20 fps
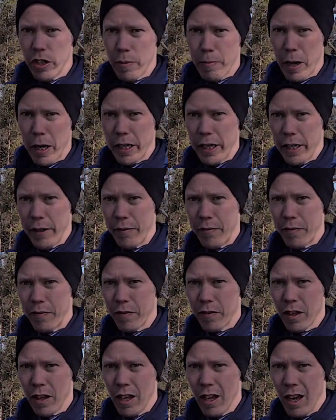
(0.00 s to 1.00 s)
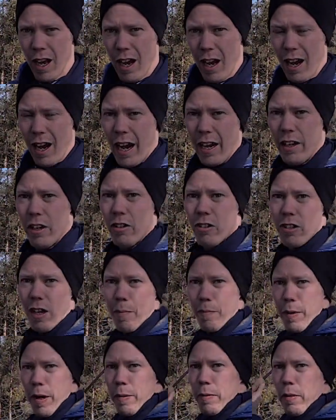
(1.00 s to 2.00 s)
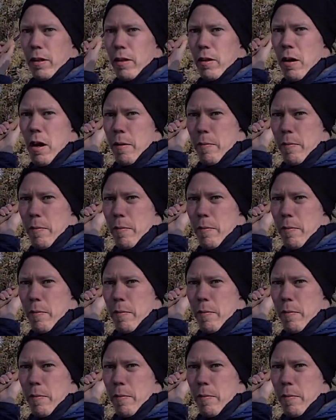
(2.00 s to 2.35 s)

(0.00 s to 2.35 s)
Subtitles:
your body. I know some people